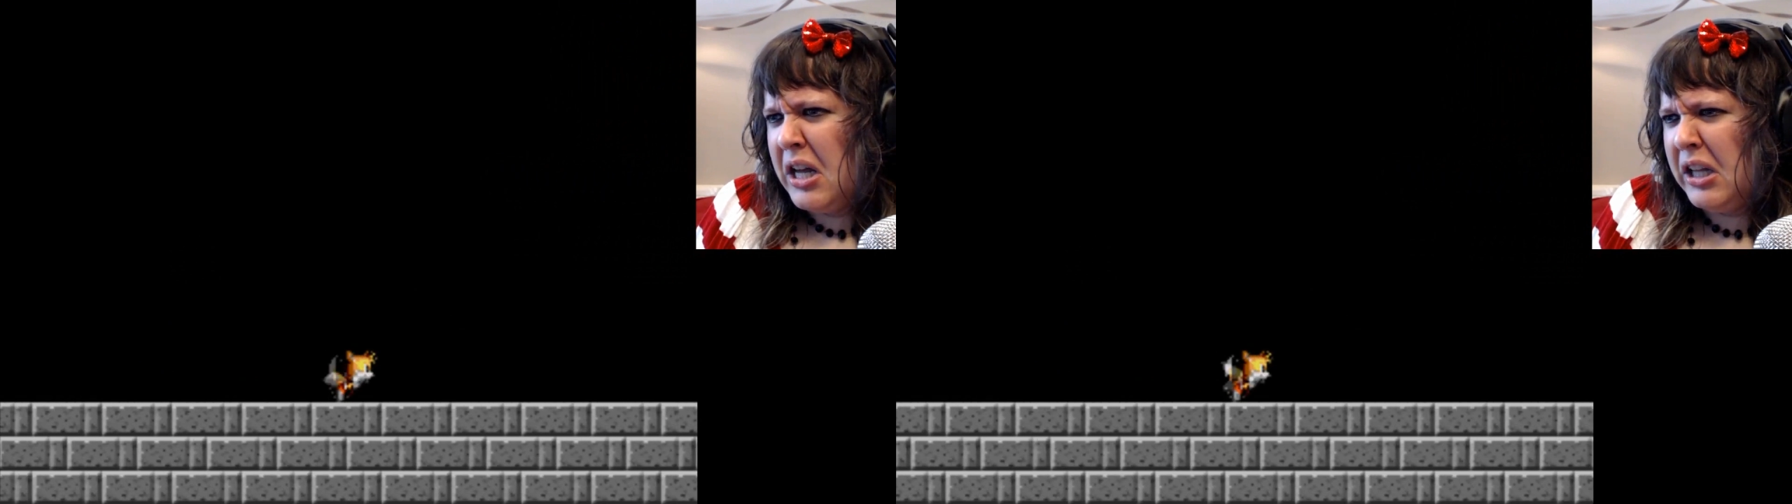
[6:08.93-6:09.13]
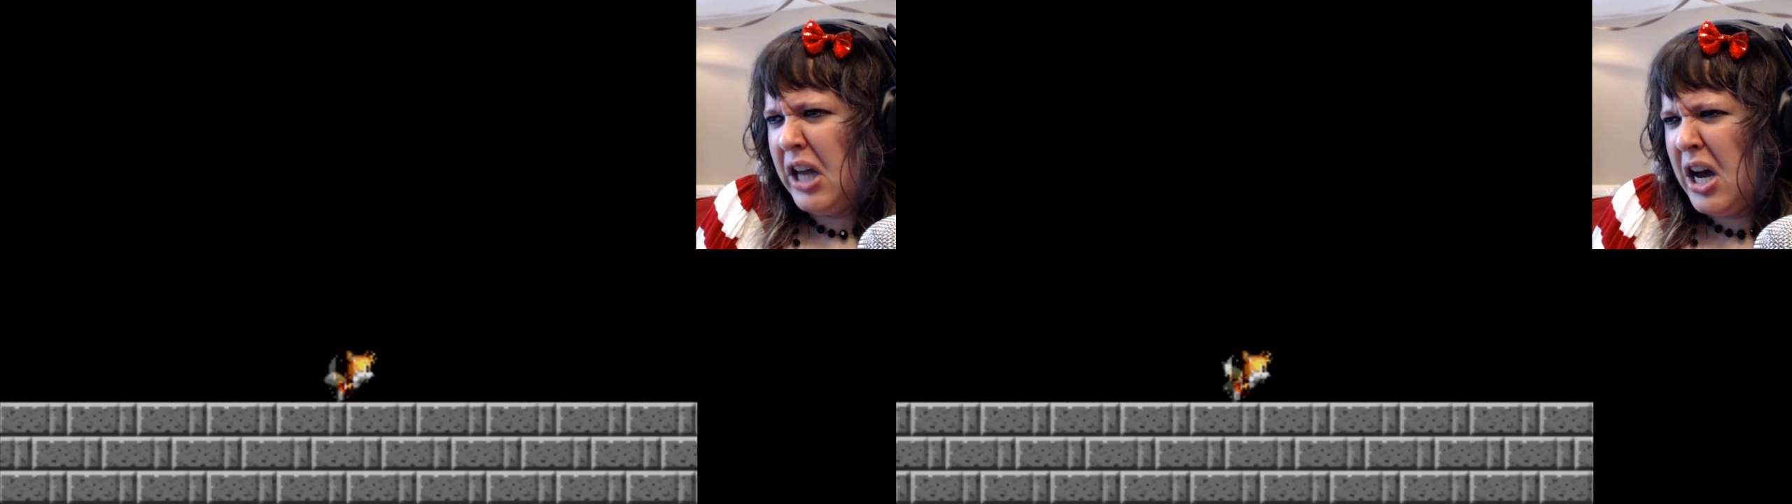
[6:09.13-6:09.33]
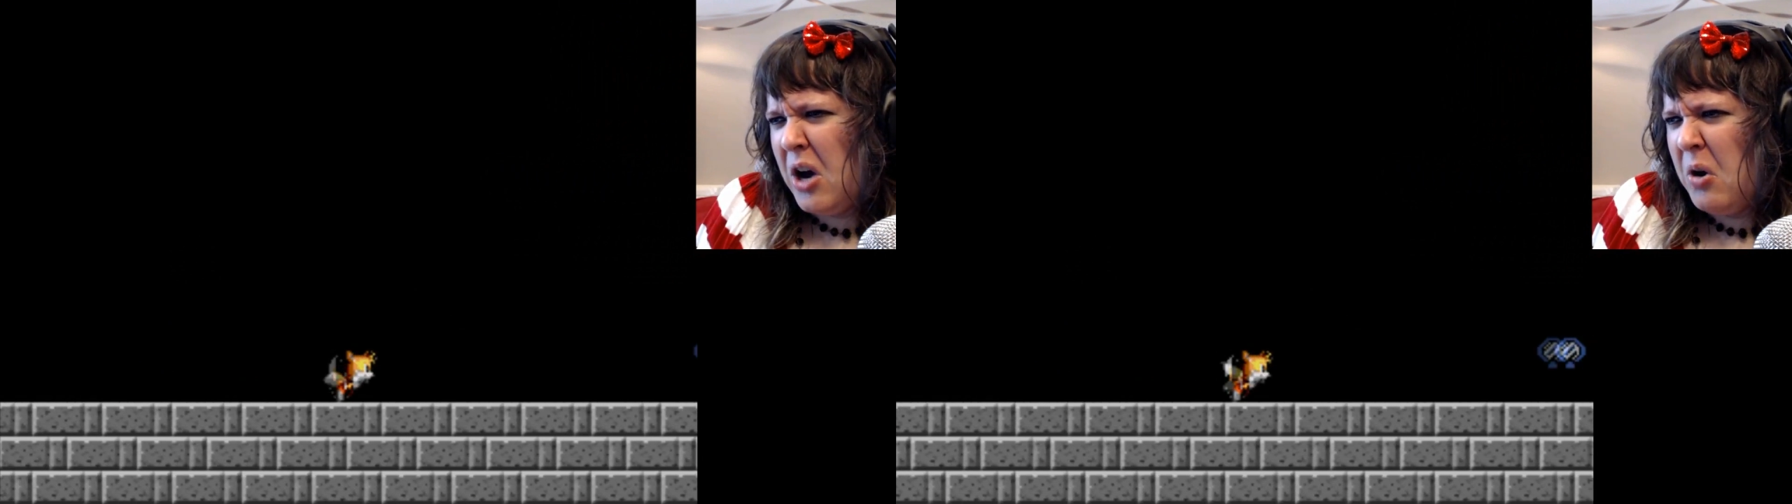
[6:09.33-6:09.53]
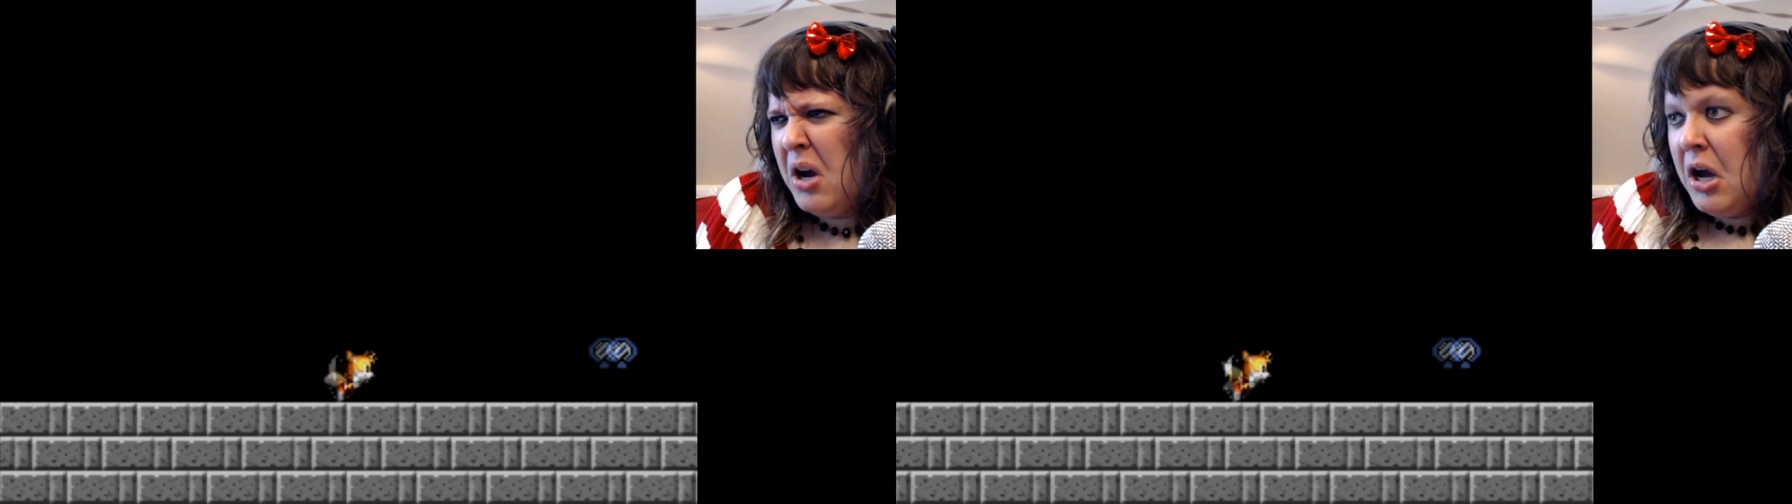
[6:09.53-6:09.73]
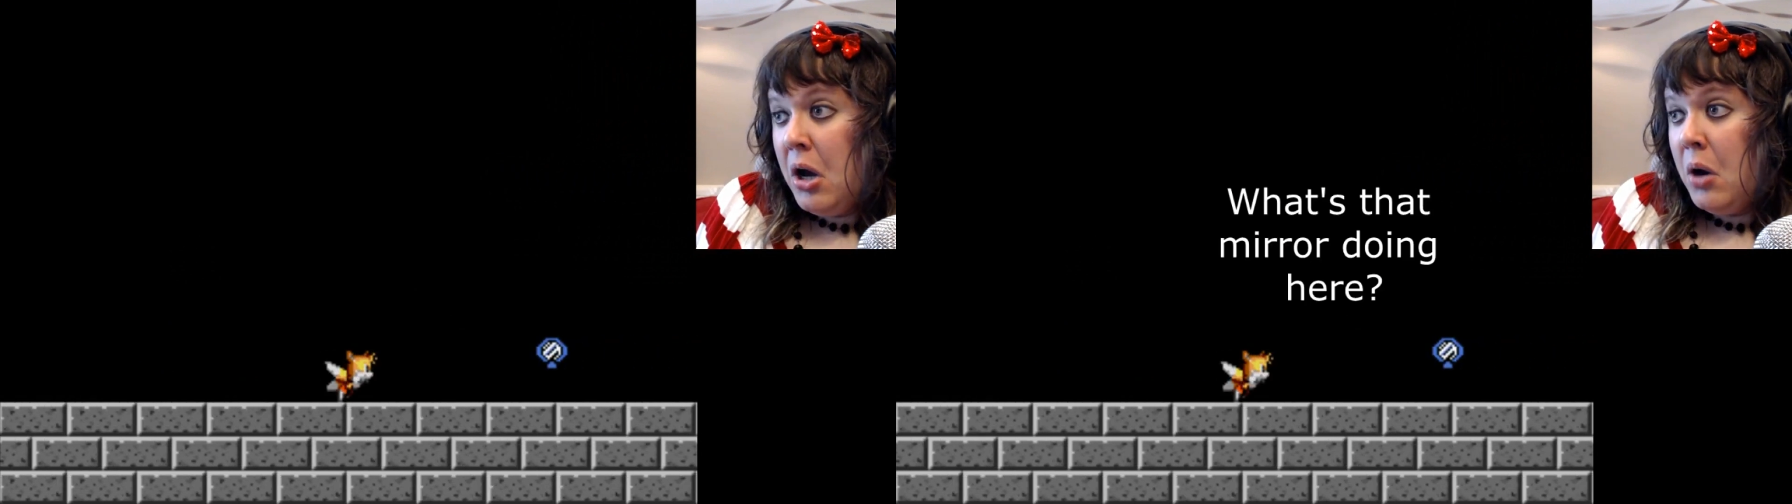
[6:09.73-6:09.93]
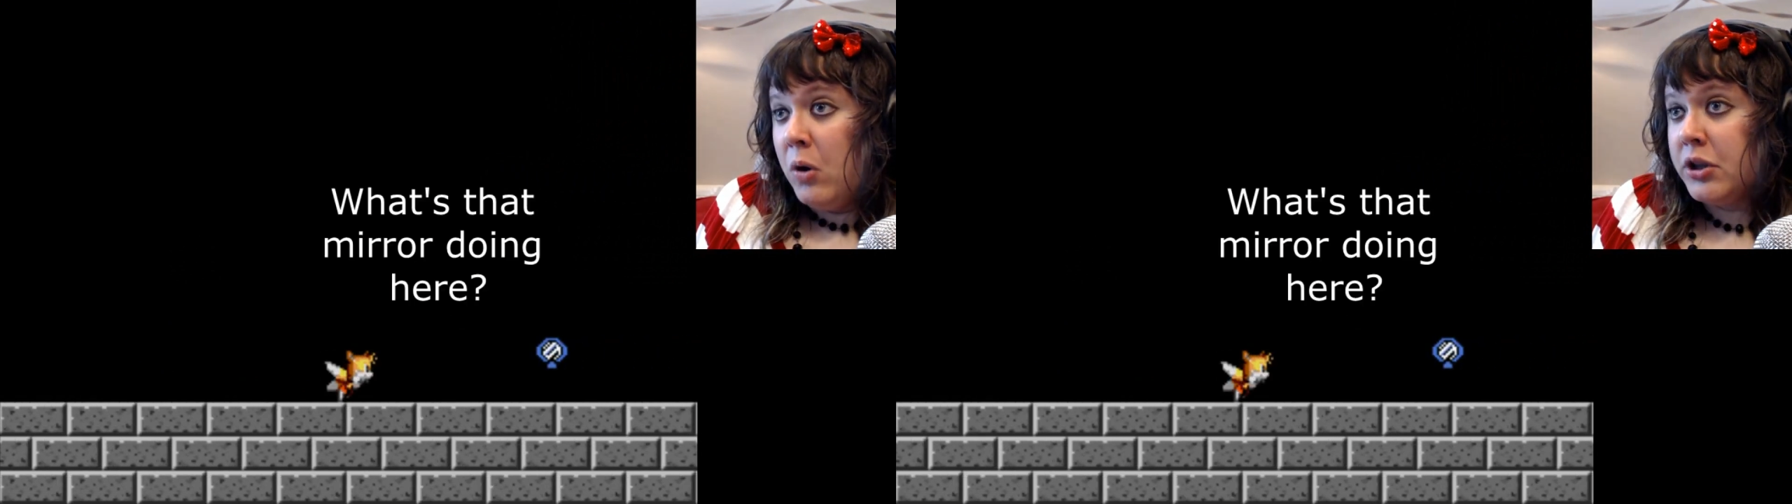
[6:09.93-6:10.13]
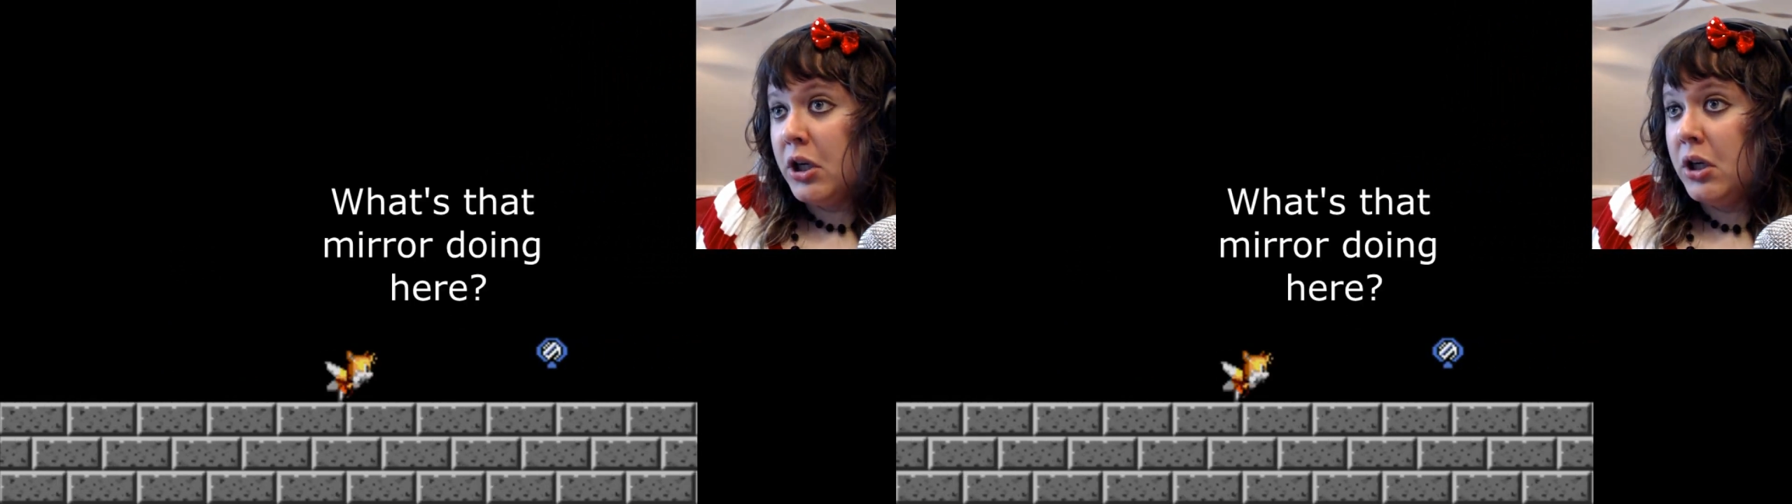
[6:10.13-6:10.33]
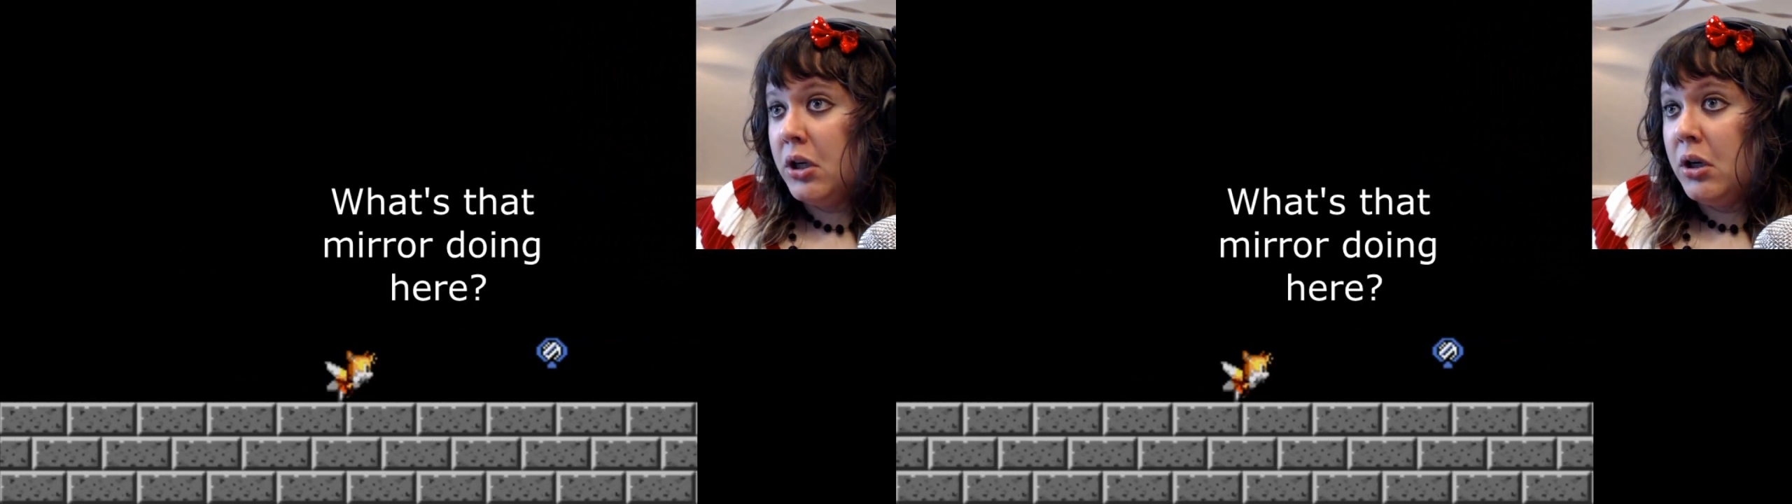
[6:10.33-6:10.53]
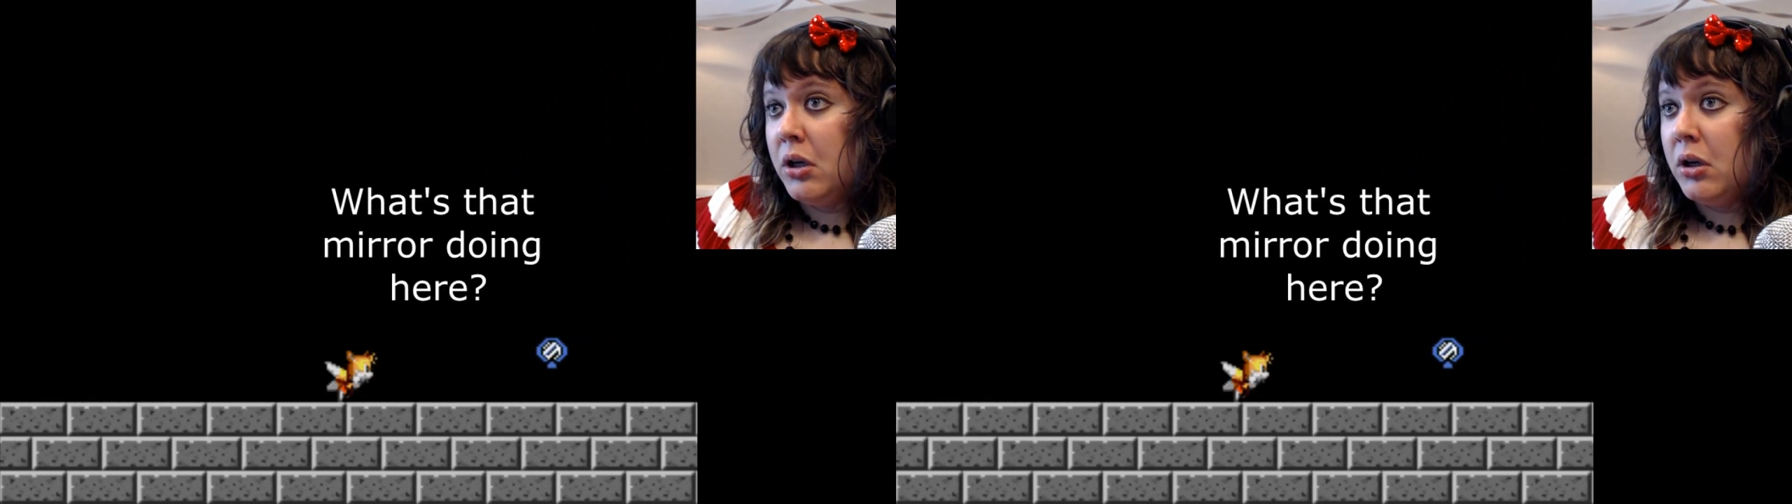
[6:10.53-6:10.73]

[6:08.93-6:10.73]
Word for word: Hello? What the?